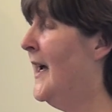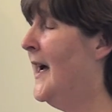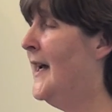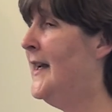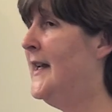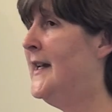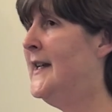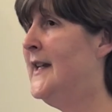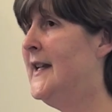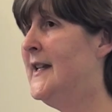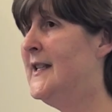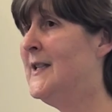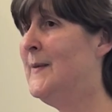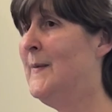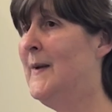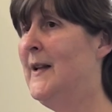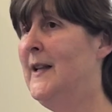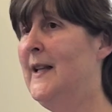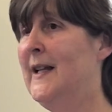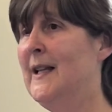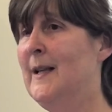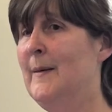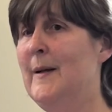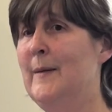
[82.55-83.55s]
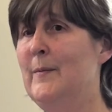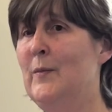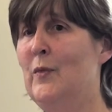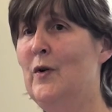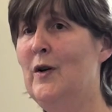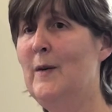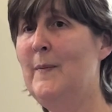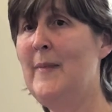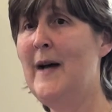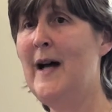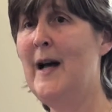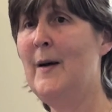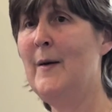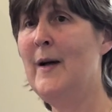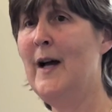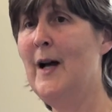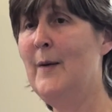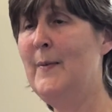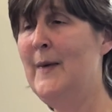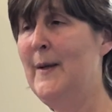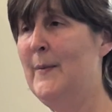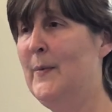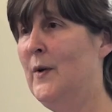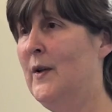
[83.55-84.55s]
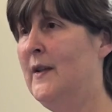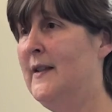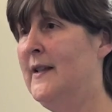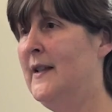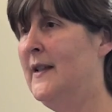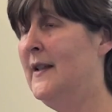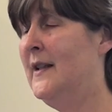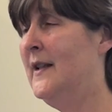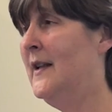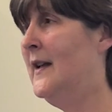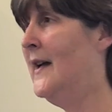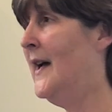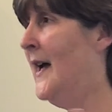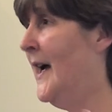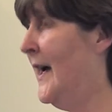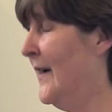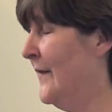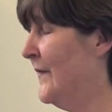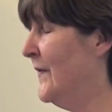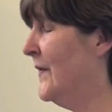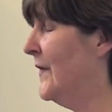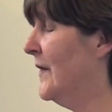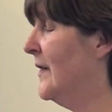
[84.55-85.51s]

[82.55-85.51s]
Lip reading: and it needs to be a little bit more about how people have